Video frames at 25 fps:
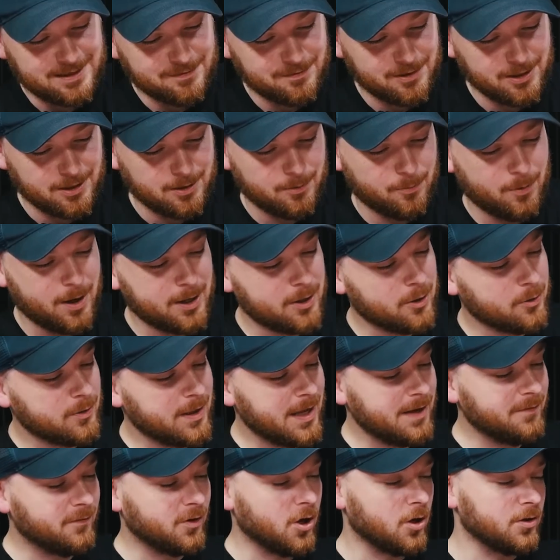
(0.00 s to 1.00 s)
Give it a go. Well, no,
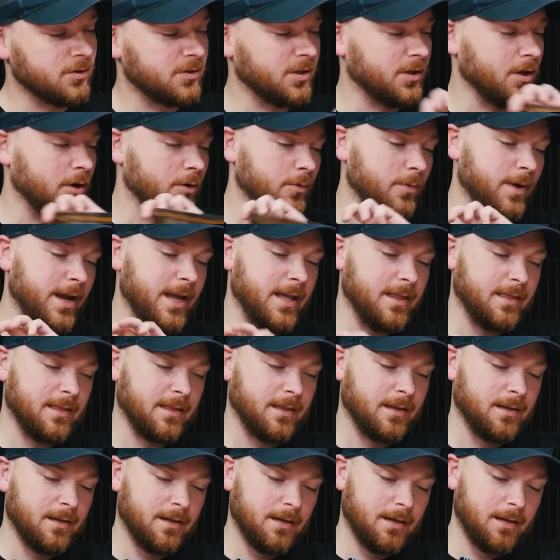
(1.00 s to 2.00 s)
they've got to go with,
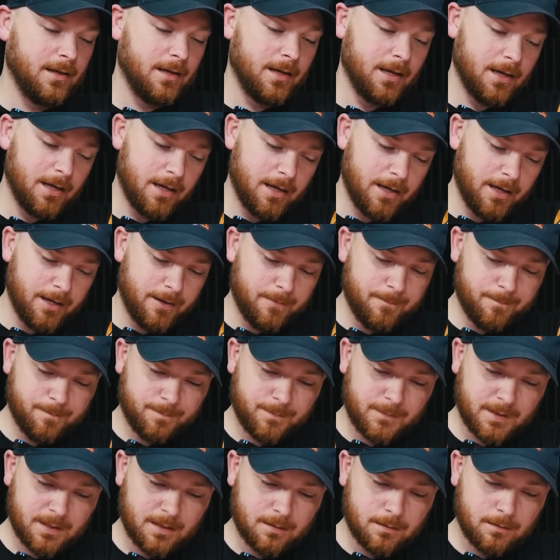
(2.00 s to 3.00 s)

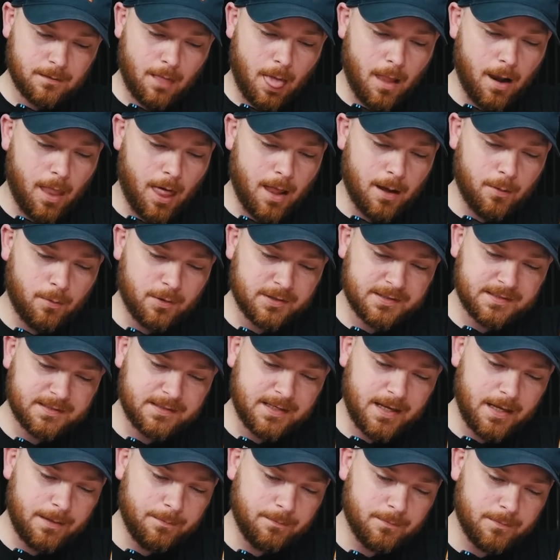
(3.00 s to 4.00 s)
what's his
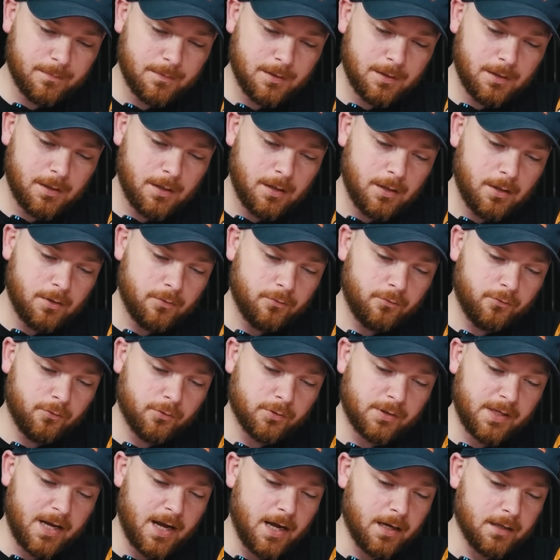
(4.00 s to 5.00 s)
name?
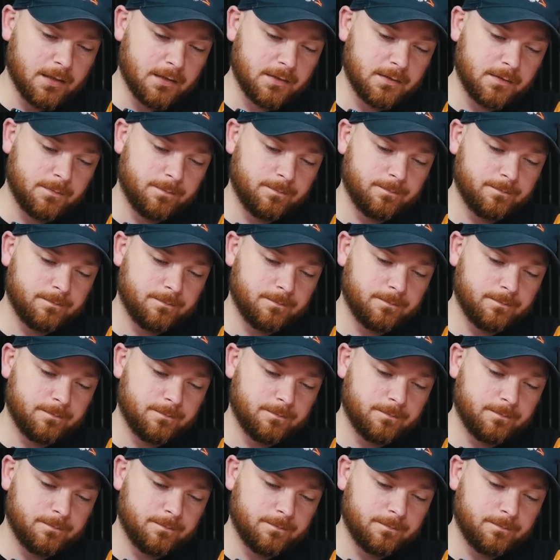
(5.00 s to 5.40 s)
Druzhags.